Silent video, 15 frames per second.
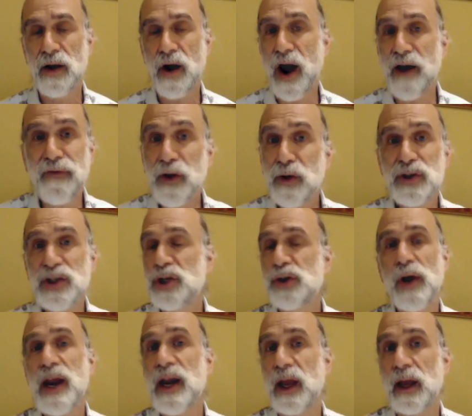High frequency
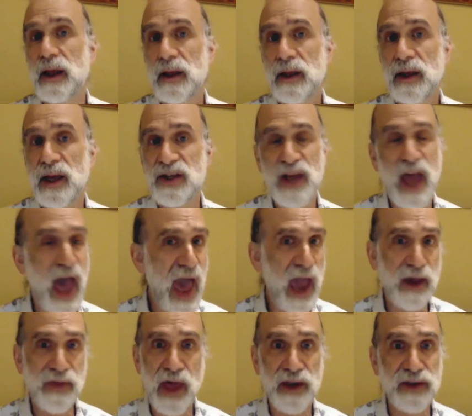trading is a
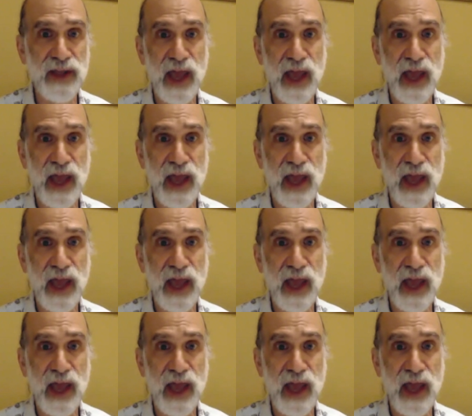hack that